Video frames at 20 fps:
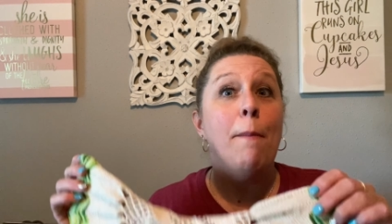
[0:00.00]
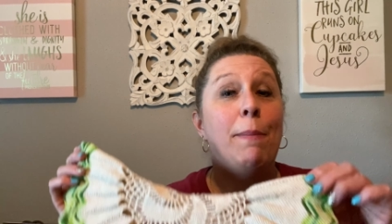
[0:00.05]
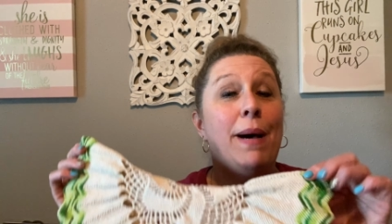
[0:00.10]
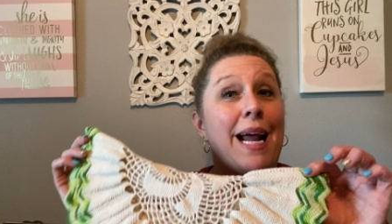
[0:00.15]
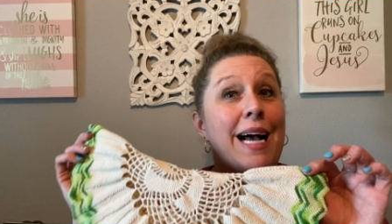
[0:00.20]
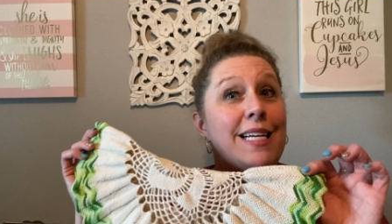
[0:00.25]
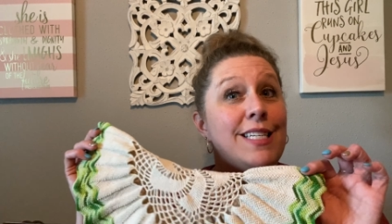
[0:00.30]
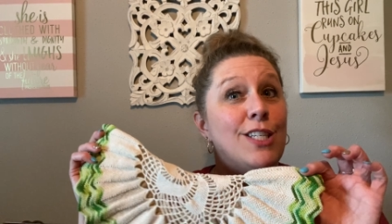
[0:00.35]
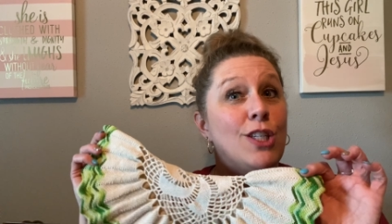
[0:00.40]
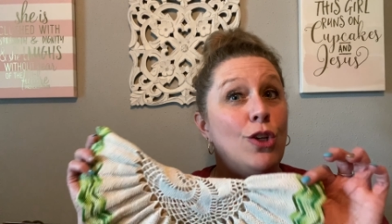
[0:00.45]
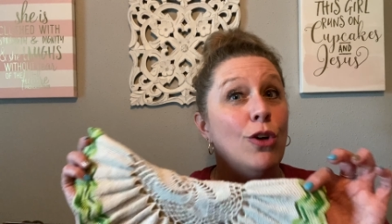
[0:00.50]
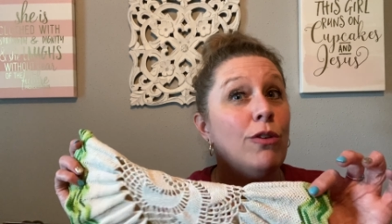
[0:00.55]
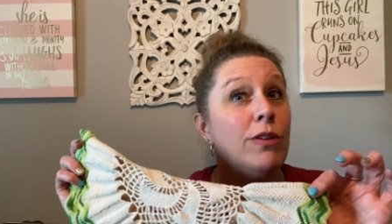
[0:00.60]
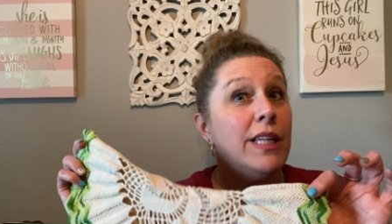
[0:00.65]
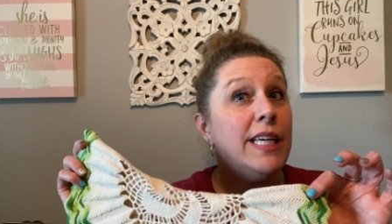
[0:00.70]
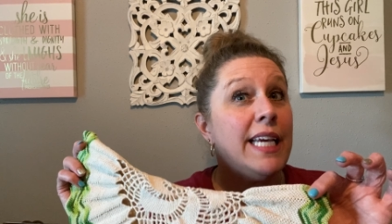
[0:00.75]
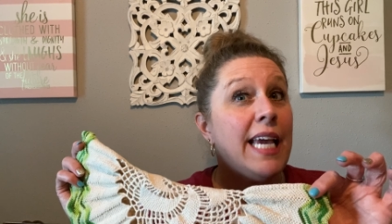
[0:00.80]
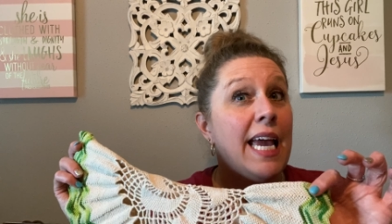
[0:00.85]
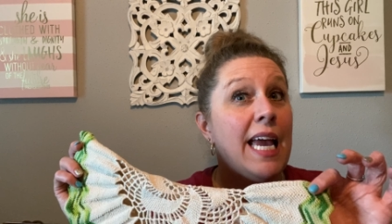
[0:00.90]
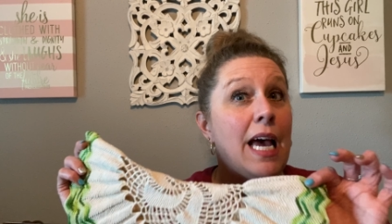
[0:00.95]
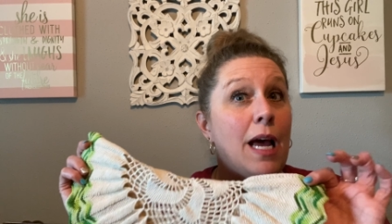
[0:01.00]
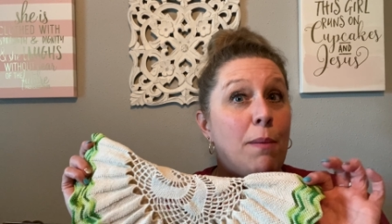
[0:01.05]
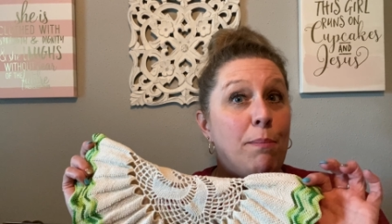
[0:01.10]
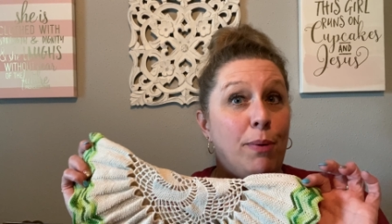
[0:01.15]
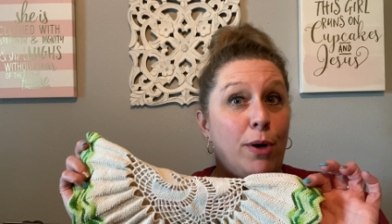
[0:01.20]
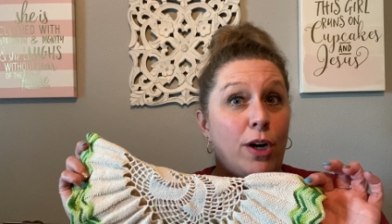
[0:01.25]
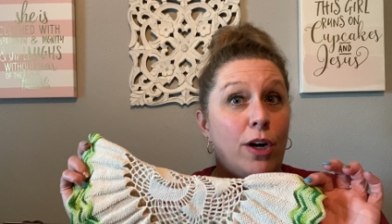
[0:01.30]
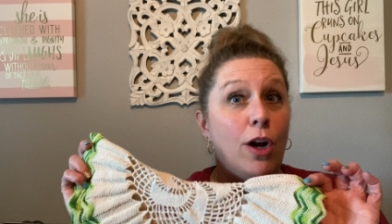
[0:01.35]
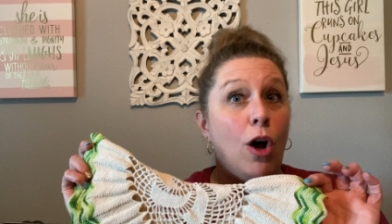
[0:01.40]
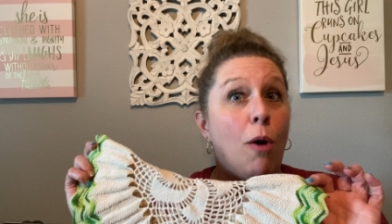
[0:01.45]
but I certainly can
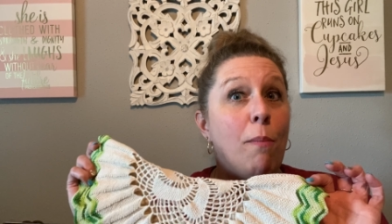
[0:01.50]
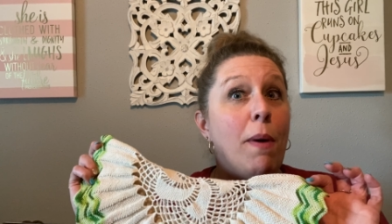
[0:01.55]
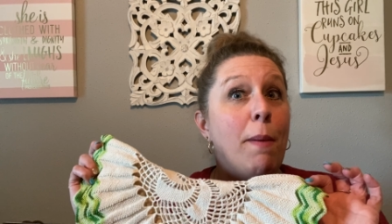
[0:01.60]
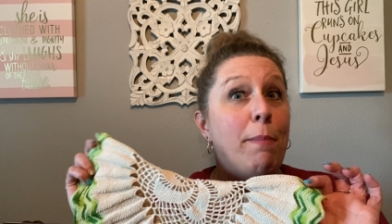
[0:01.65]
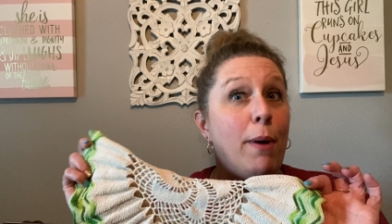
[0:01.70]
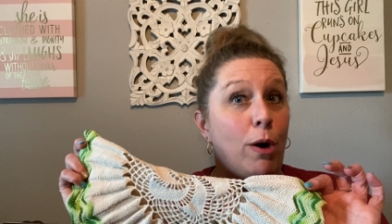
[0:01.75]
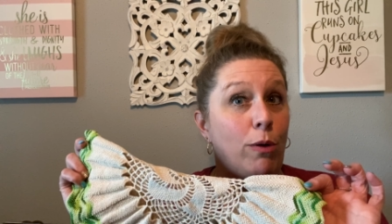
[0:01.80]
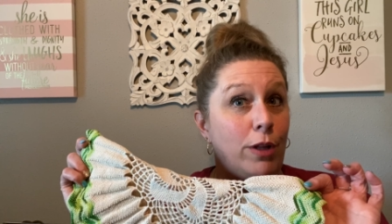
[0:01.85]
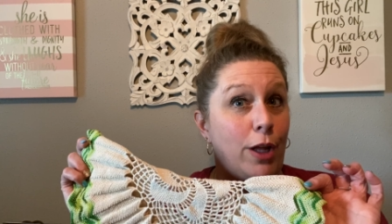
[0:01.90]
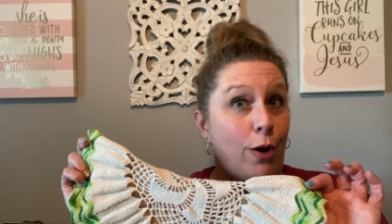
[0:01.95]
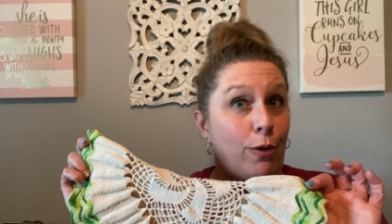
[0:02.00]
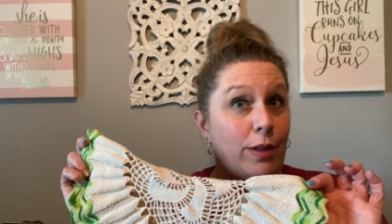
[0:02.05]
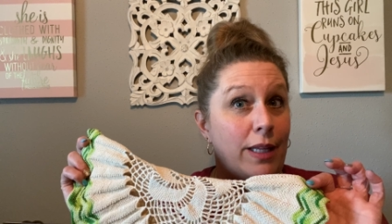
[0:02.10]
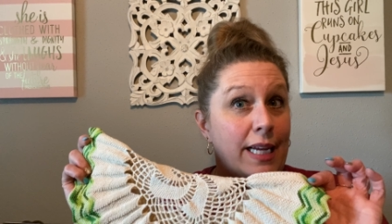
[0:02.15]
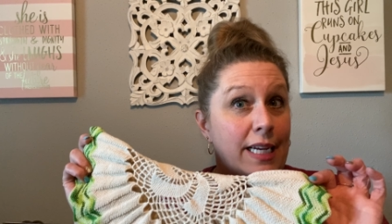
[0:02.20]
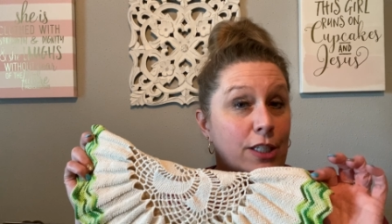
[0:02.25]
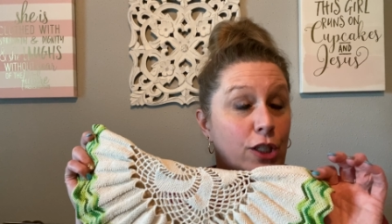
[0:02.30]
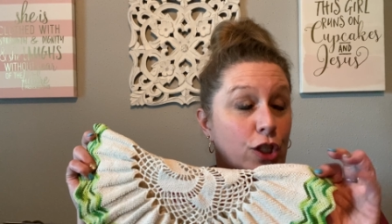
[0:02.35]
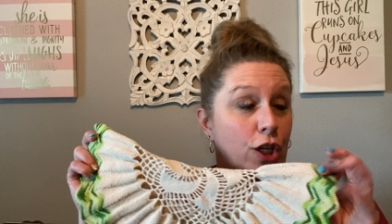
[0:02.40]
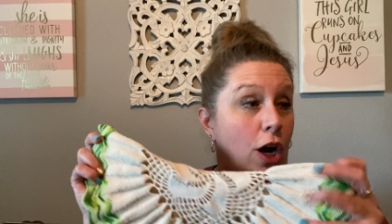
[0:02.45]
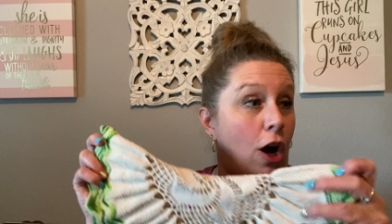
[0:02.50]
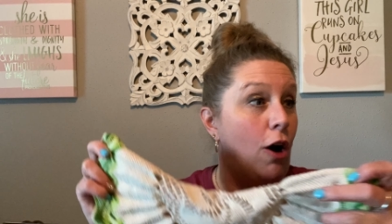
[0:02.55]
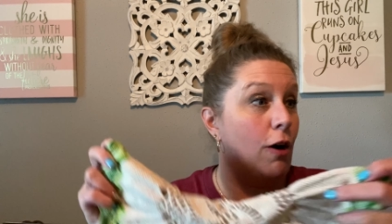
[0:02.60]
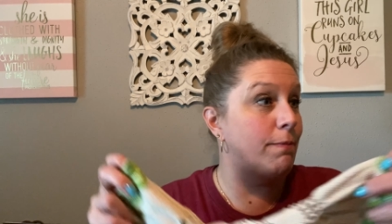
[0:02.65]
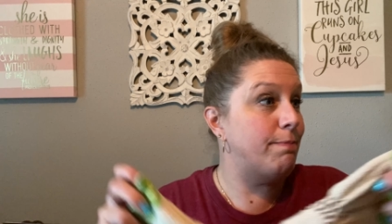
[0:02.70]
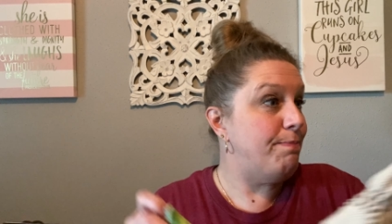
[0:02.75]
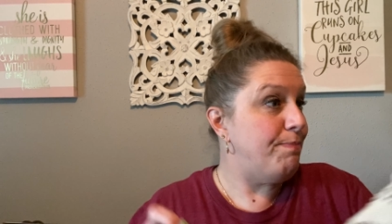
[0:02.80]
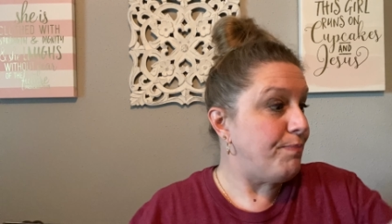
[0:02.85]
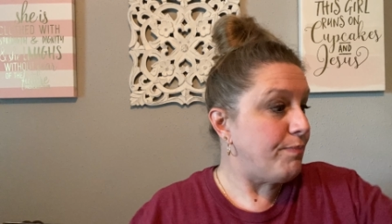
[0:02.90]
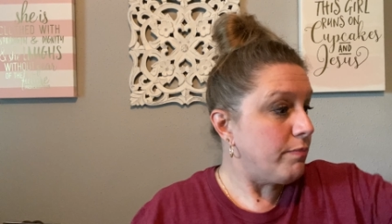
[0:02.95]
put it on my bolo list,
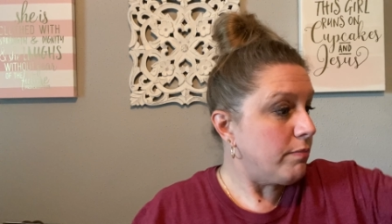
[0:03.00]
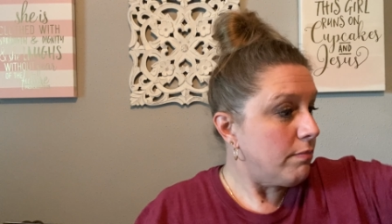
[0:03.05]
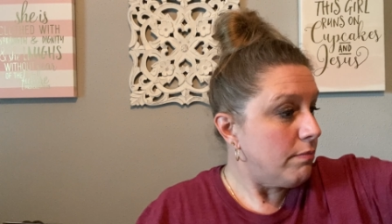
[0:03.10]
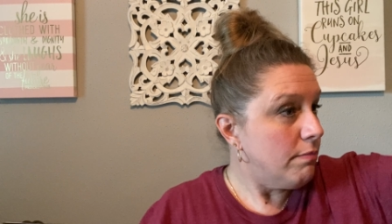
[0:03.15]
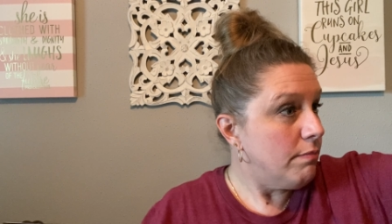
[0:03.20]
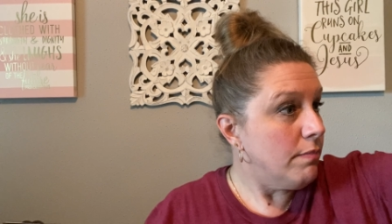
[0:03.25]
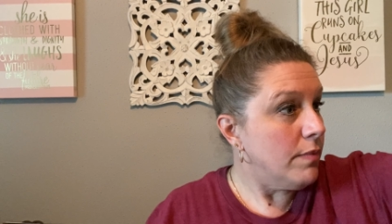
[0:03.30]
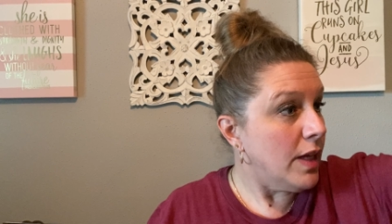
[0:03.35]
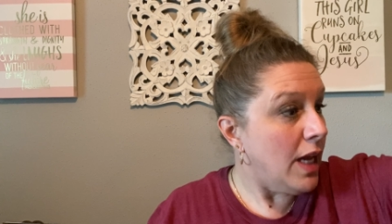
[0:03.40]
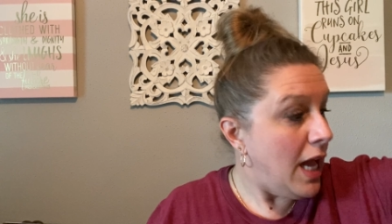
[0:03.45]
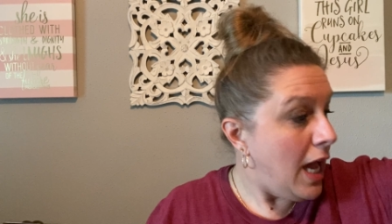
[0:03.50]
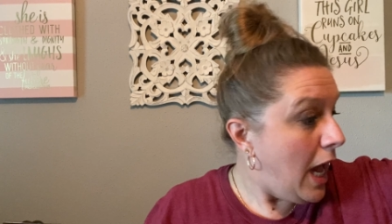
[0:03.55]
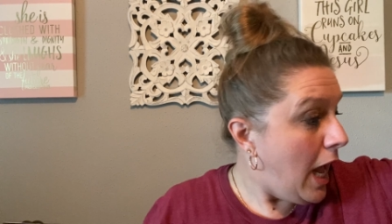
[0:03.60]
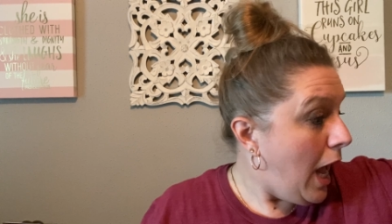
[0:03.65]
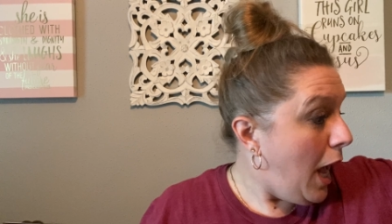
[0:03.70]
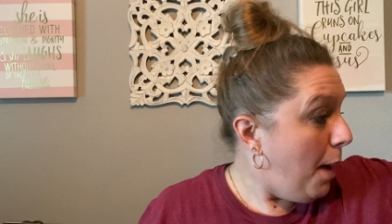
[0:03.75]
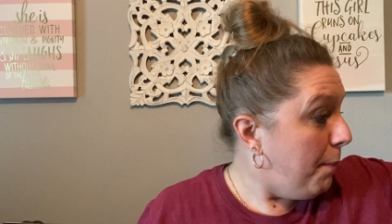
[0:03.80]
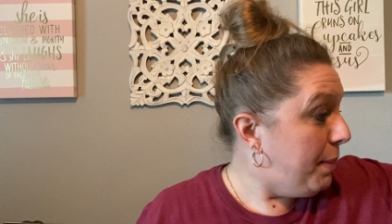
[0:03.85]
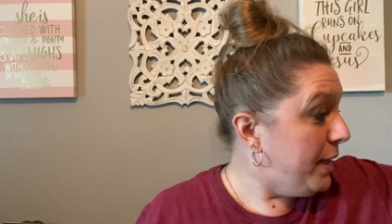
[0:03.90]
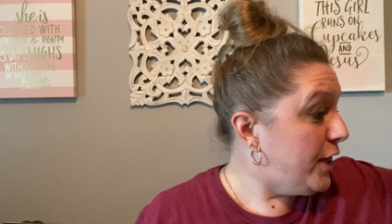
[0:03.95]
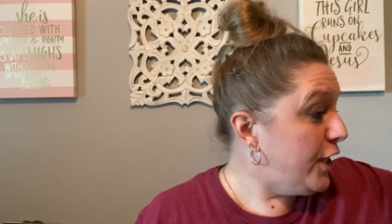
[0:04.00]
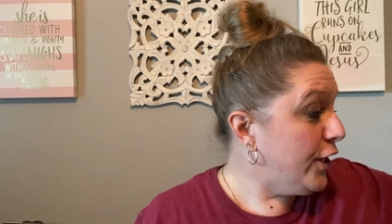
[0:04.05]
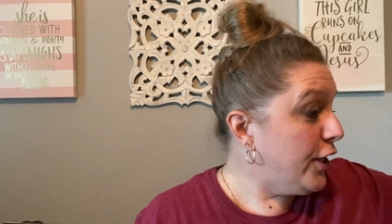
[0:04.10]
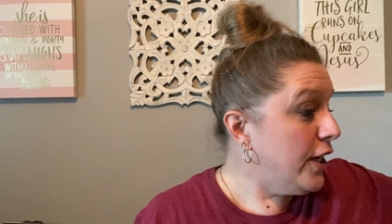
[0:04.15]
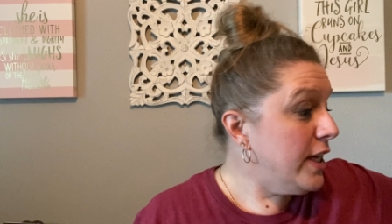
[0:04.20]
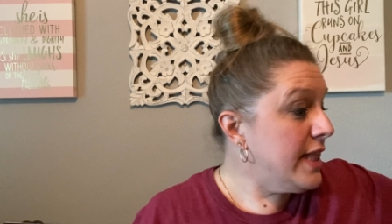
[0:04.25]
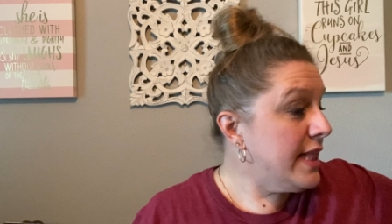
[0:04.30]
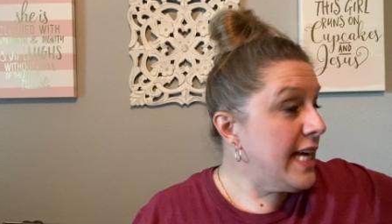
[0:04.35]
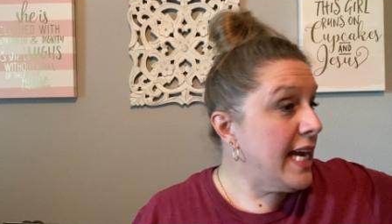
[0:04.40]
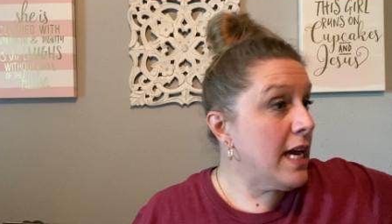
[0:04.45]
y'all. But the
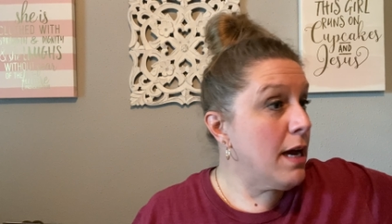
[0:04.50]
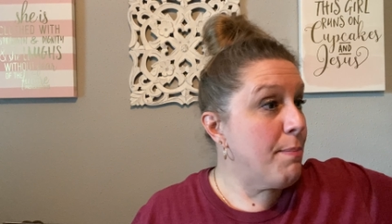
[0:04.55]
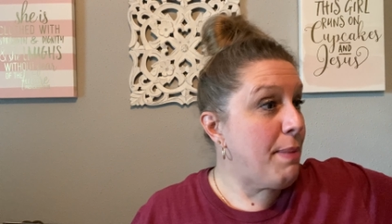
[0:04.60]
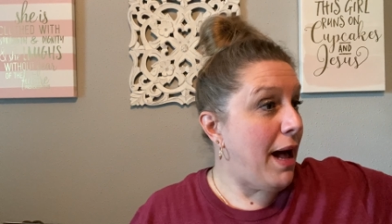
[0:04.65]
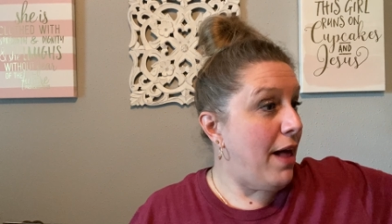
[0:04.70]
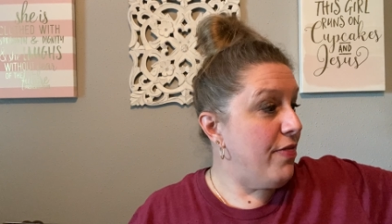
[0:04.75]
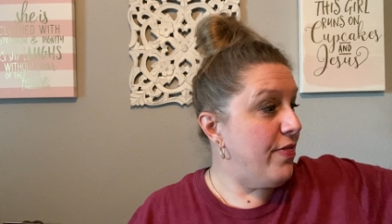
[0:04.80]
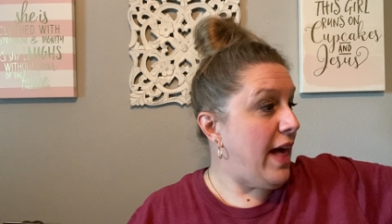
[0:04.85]
good thing about